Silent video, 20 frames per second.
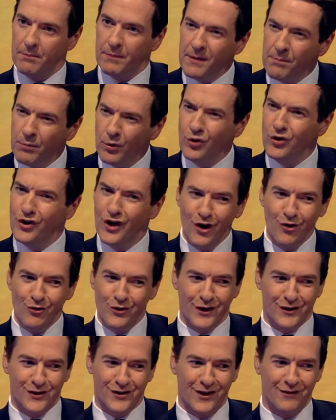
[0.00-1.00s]
People know
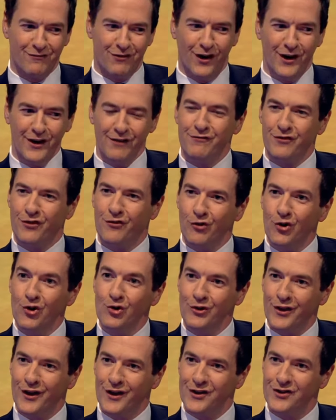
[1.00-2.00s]
this. They've lived
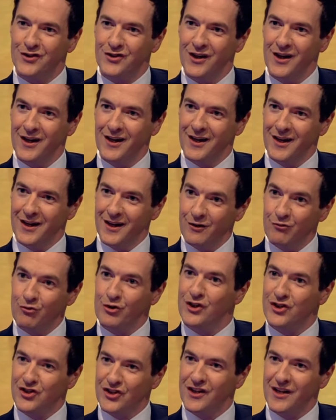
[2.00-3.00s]
through this in
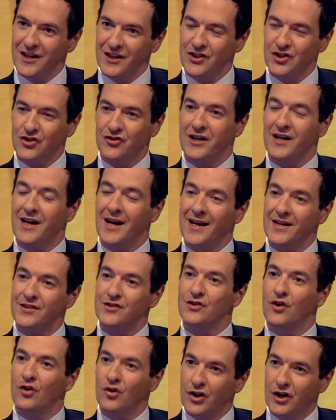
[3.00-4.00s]
recent right. history.
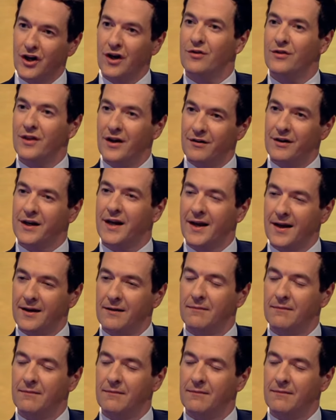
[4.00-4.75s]
Let's not go there again.